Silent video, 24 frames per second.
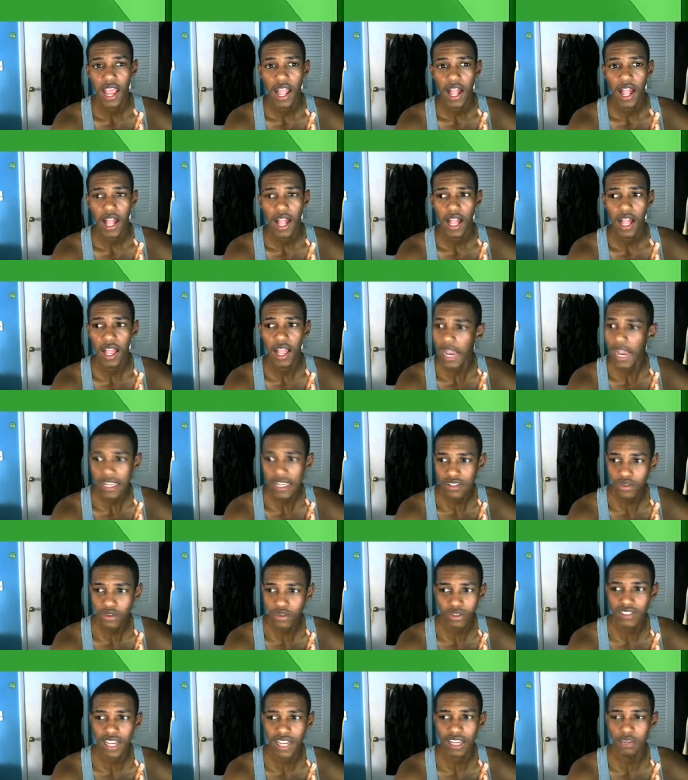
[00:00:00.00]
it has no
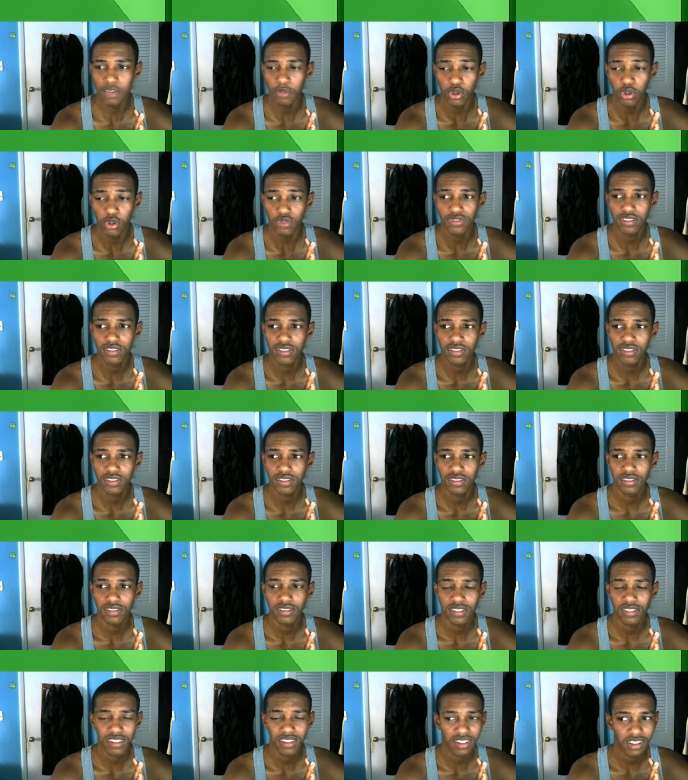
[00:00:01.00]
attacking moves.
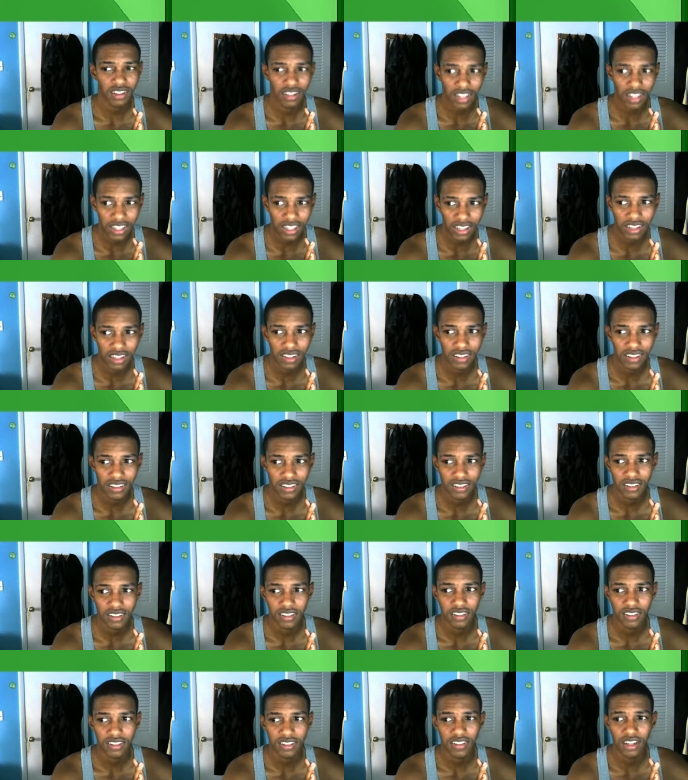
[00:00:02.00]
Like,
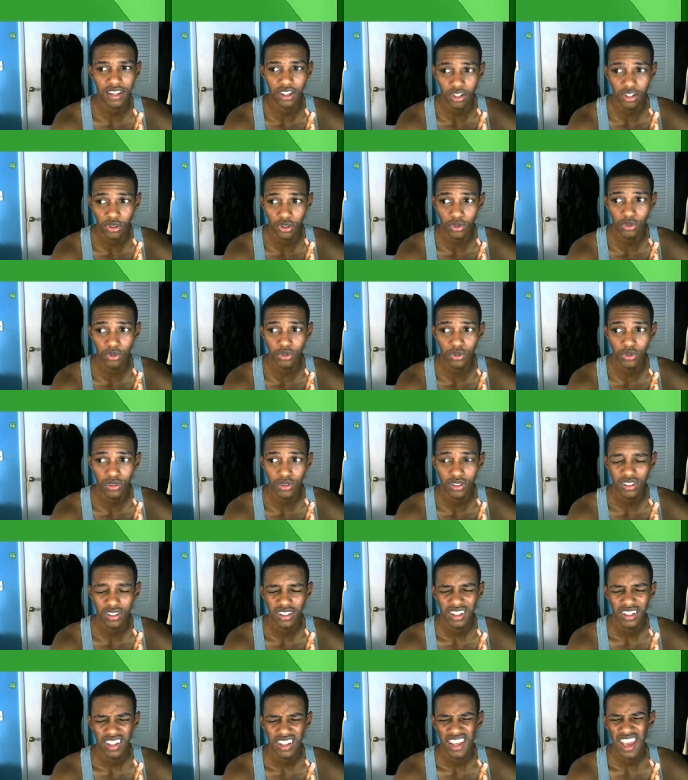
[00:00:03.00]
hello.
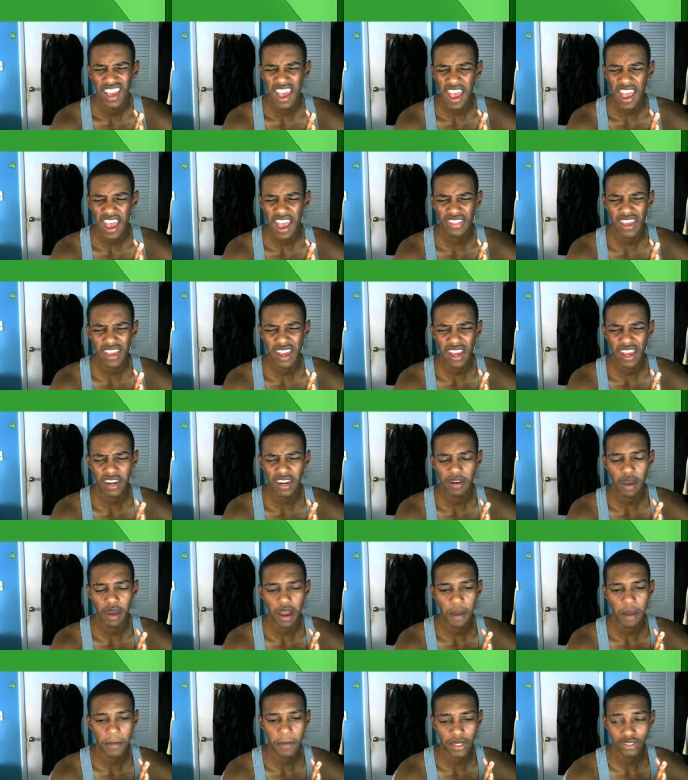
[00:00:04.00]
And then
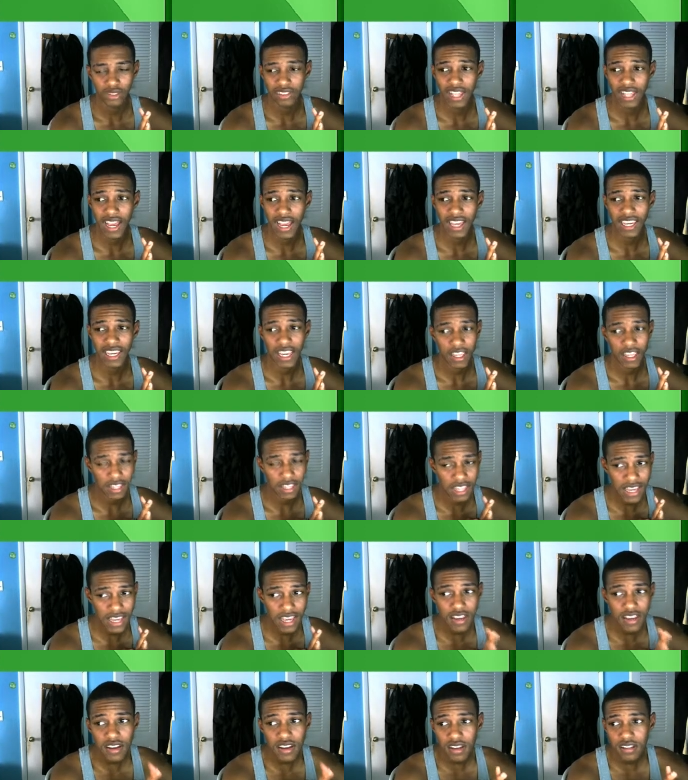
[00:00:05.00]
Milk Tank
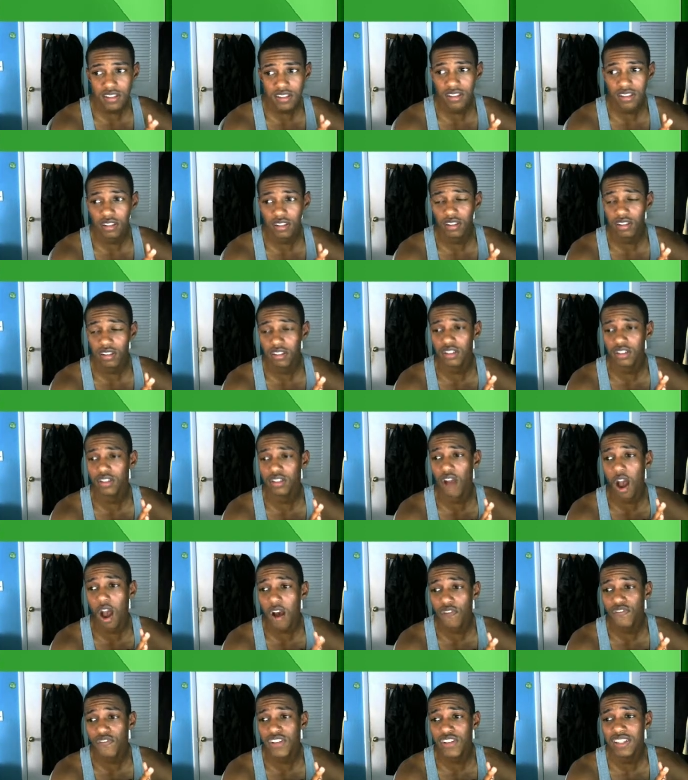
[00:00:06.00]
is
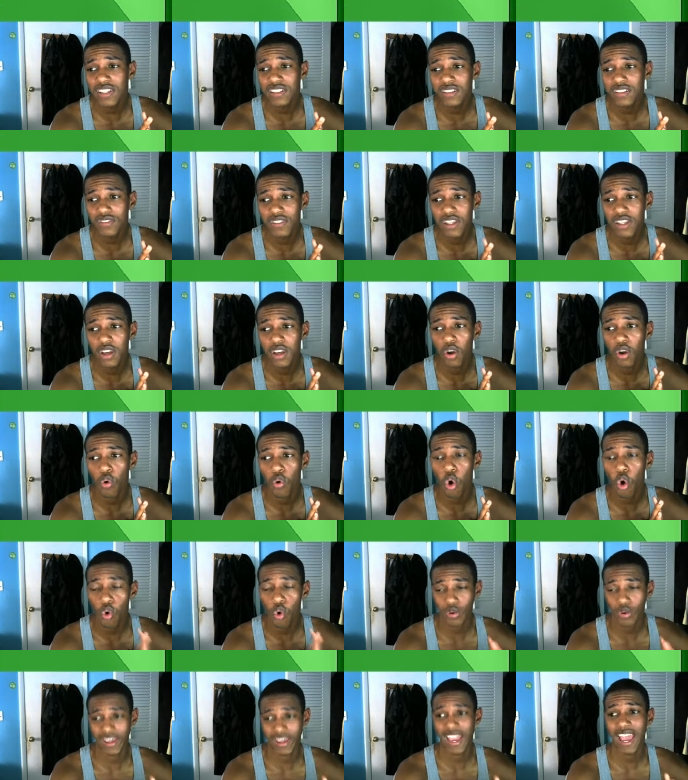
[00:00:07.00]
offensively
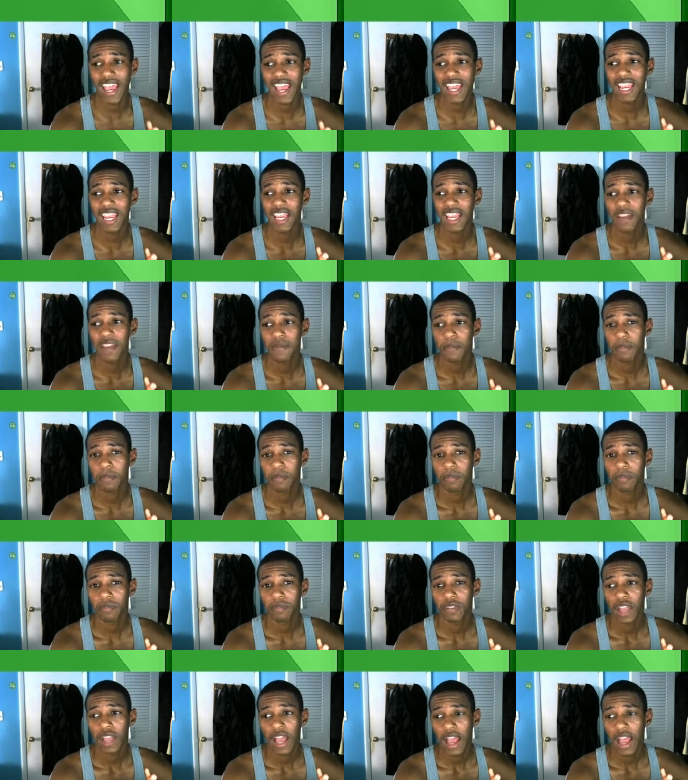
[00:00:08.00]
okay
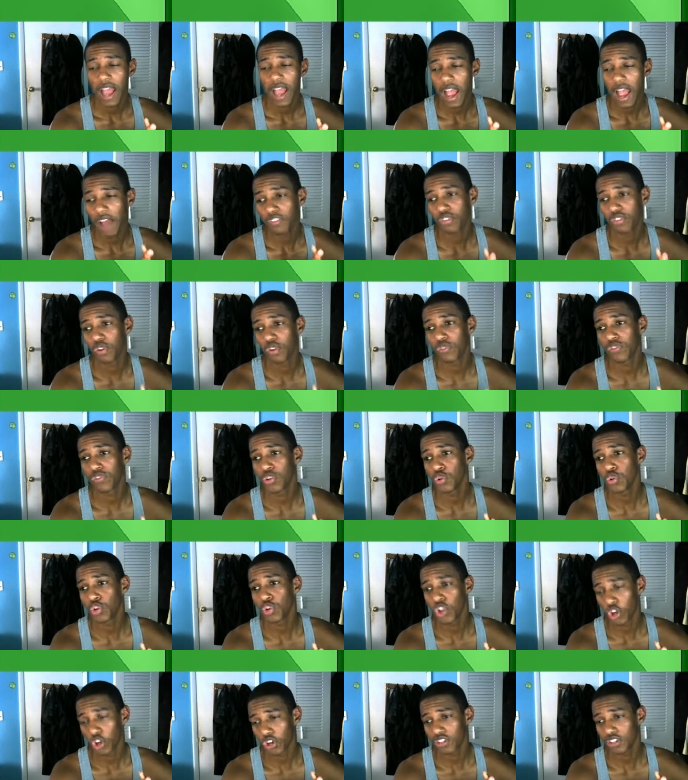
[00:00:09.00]
after a few
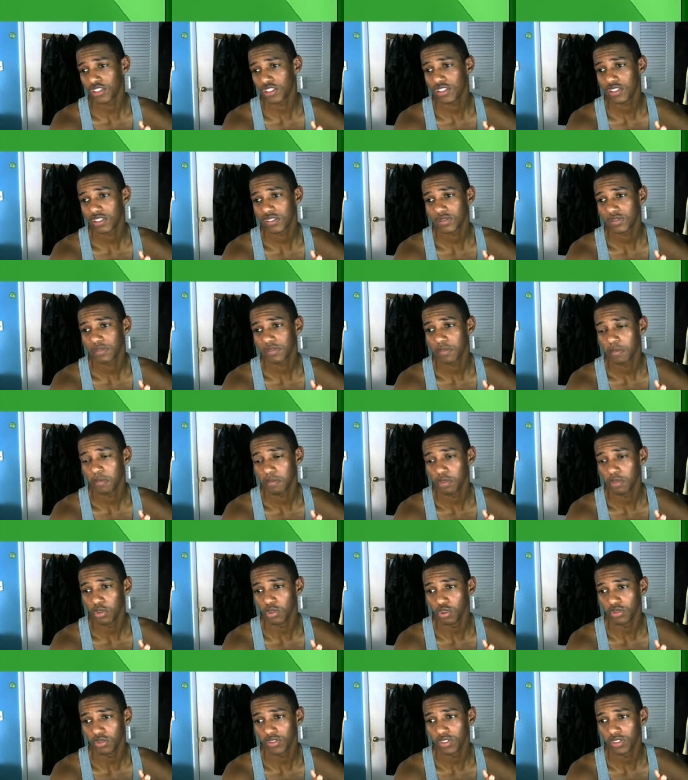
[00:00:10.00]
curse
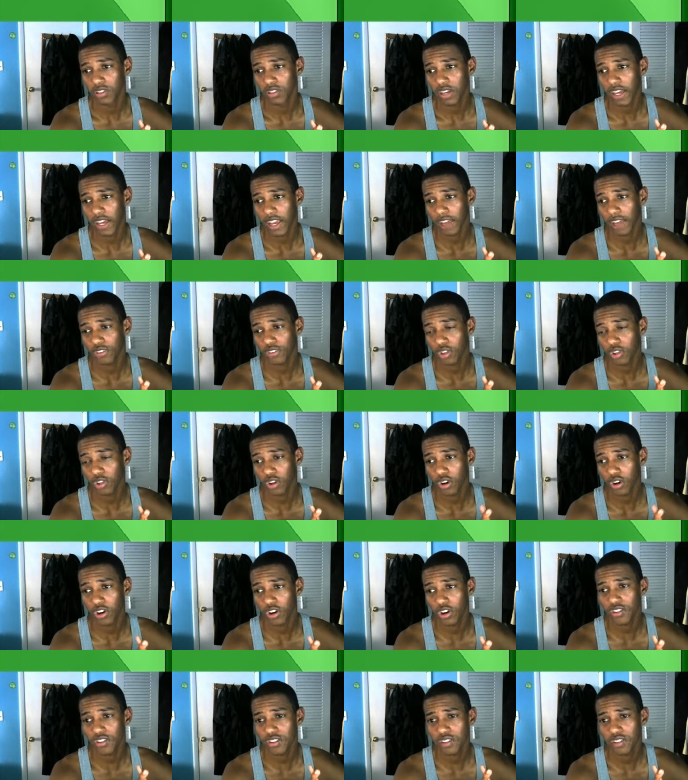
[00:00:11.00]
moves. Like after
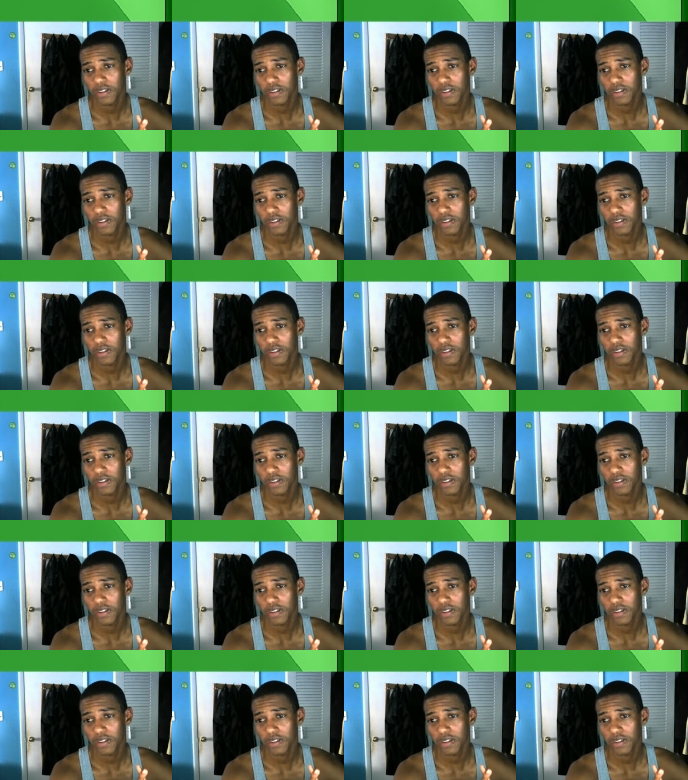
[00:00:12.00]
curse,